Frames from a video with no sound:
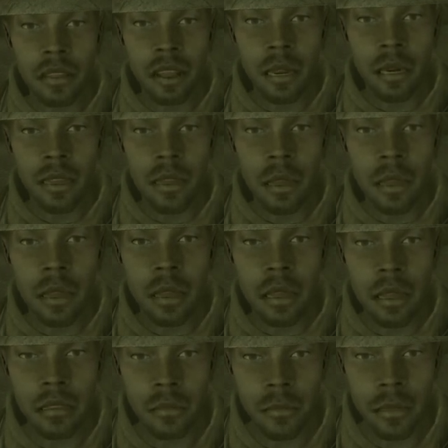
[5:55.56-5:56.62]
Thank you.
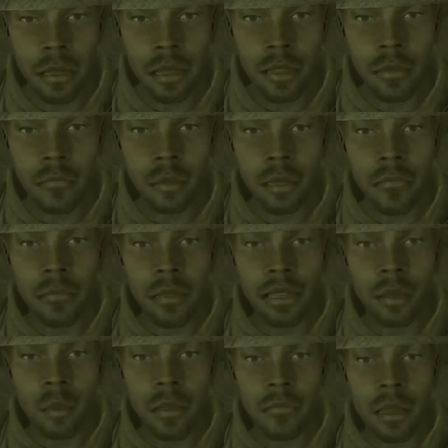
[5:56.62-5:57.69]
Every tag you bring me
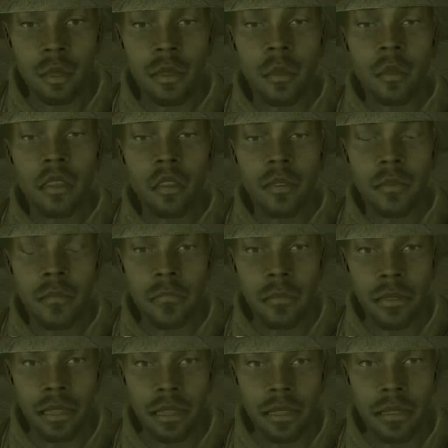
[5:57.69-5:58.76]
is one more soldier
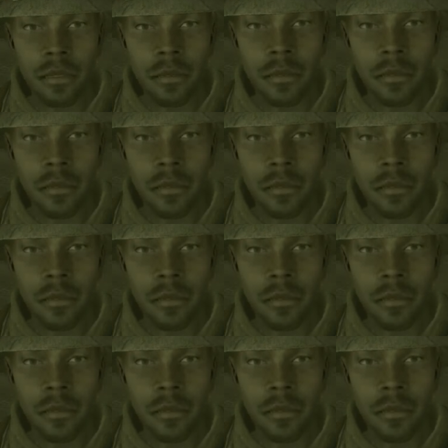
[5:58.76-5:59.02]
apiece.